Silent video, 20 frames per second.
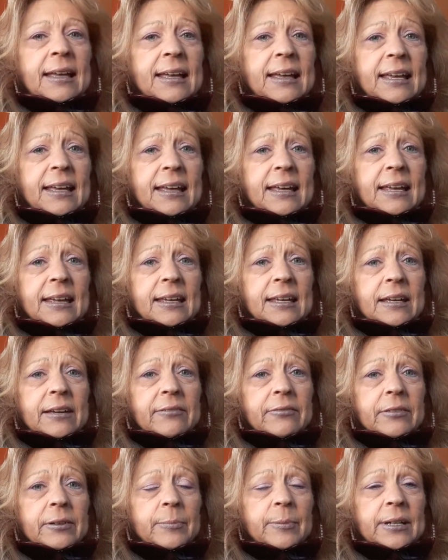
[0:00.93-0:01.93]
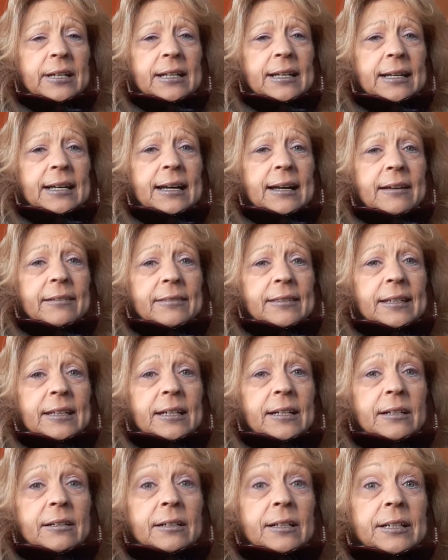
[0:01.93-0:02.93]
Hey, everybody out
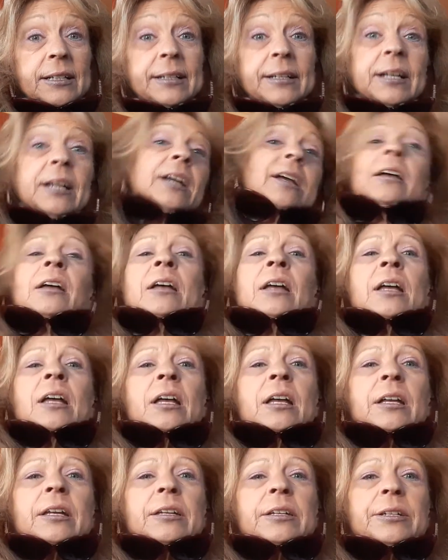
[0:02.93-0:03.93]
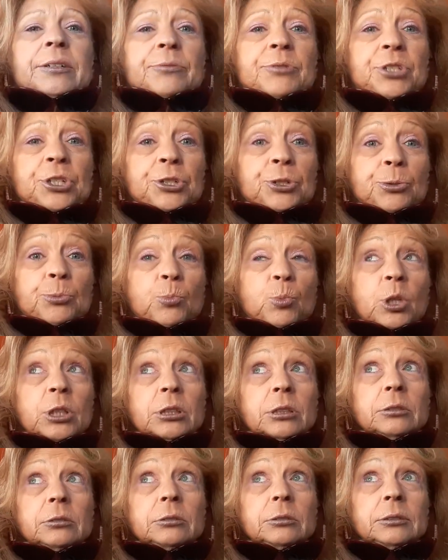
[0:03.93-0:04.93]
there in YouTube
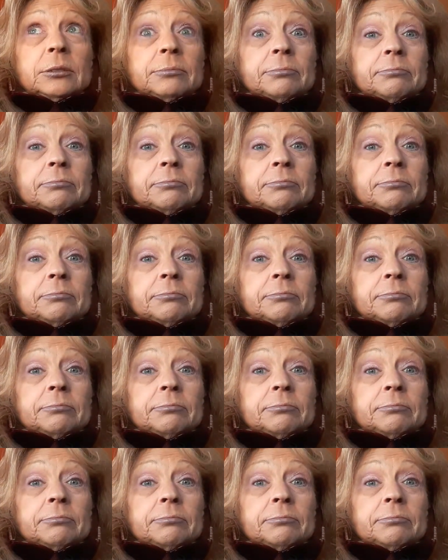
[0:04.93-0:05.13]
world.